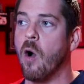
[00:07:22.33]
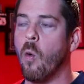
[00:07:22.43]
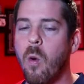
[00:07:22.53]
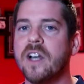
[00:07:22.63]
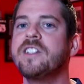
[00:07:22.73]

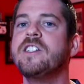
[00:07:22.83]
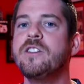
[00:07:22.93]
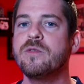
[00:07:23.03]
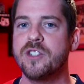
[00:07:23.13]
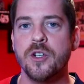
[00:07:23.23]
What do
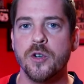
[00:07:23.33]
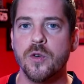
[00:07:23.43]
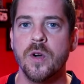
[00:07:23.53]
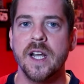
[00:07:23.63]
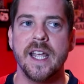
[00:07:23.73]
you
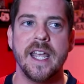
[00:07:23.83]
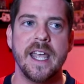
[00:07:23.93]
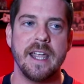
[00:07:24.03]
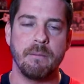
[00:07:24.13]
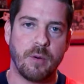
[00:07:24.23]
do
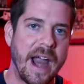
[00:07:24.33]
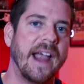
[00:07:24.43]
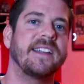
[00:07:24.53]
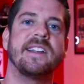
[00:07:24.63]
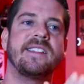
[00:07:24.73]
in
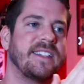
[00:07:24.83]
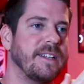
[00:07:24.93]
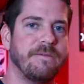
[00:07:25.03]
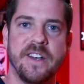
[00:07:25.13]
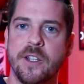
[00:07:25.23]
practice,
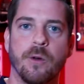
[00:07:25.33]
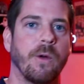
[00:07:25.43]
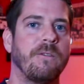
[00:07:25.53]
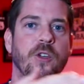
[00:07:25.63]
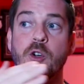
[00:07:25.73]
in video
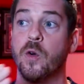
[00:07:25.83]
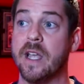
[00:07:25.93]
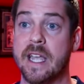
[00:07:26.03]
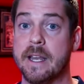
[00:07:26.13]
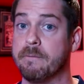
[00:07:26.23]
review,
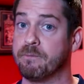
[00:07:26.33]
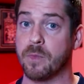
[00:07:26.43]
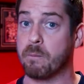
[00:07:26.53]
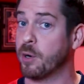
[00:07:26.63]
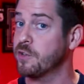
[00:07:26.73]
in
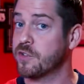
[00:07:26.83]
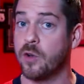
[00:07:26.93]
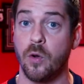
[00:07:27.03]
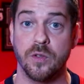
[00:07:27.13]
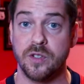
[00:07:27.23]

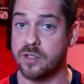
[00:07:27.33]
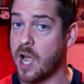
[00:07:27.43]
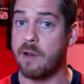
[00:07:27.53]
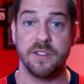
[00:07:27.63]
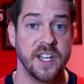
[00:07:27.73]
personal
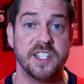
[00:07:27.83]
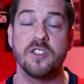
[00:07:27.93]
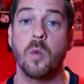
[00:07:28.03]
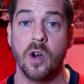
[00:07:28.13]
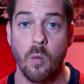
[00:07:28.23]

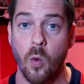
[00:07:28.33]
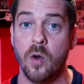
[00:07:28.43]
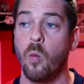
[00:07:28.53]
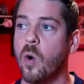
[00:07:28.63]
conversations one-on-one?